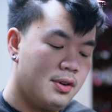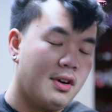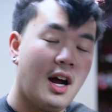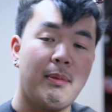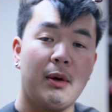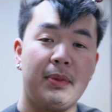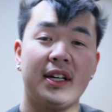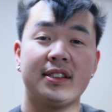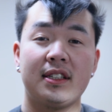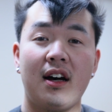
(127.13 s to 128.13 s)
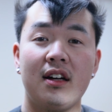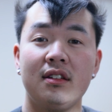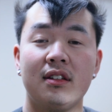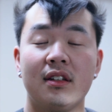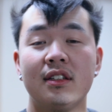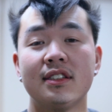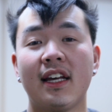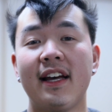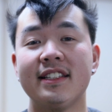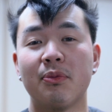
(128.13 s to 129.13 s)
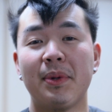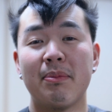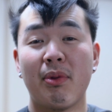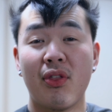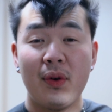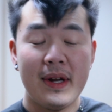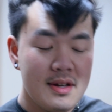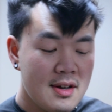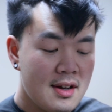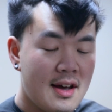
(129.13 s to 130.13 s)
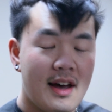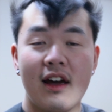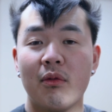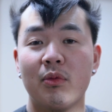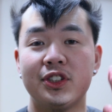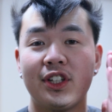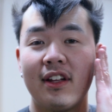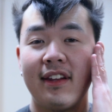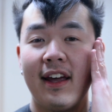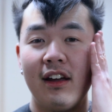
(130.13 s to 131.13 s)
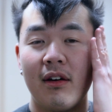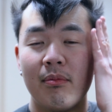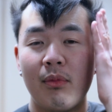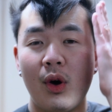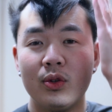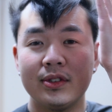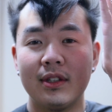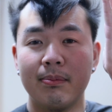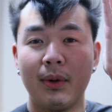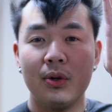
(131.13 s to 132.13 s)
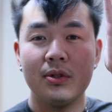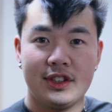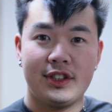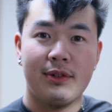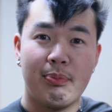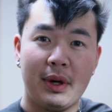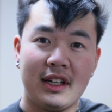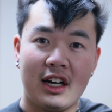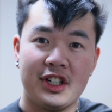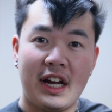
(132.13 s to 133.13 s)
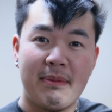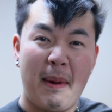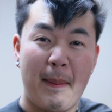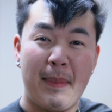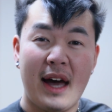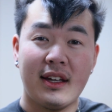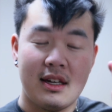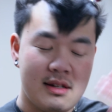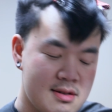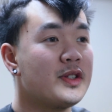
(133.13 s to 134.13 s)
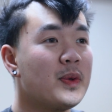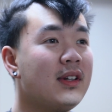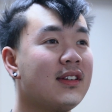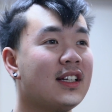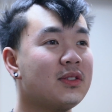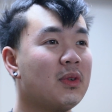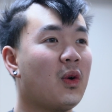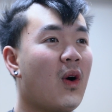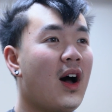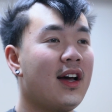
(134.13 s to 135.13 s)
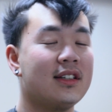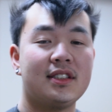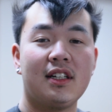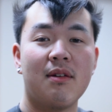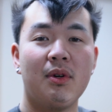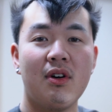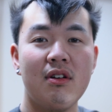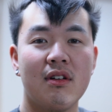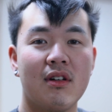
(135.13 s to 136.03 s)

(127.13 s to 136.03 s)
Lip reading: I'm going to grab our biggest guard. In this case will be number 3. And we're just going to take out most of the bulk just to bring that shape back in. This one doesn't require a second mirror.